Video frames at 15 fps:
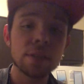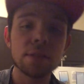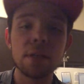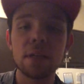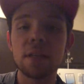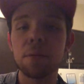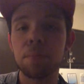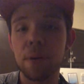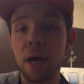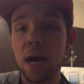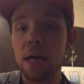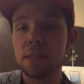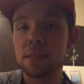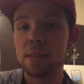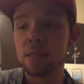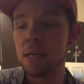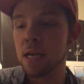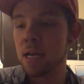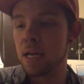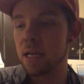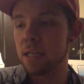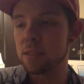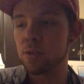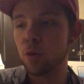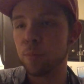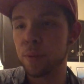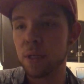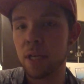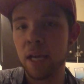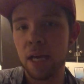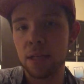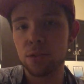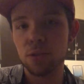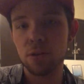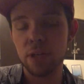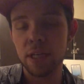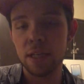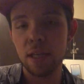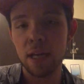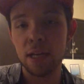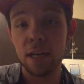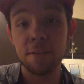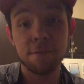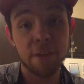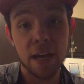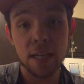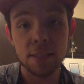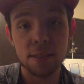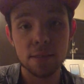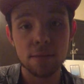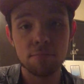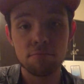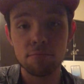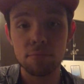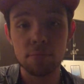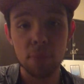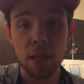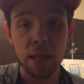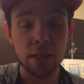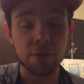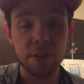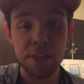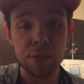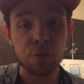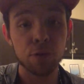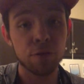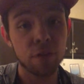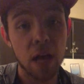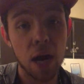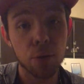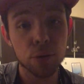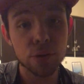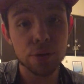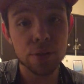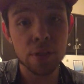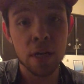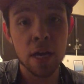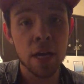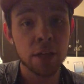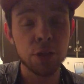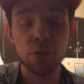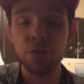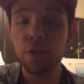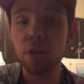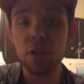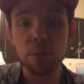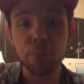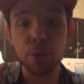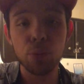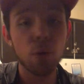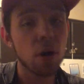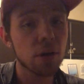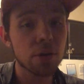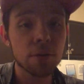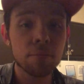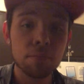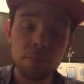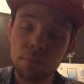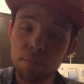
has done in the past is he'll put a candle in like a vase for flowers, and you fill it up with water.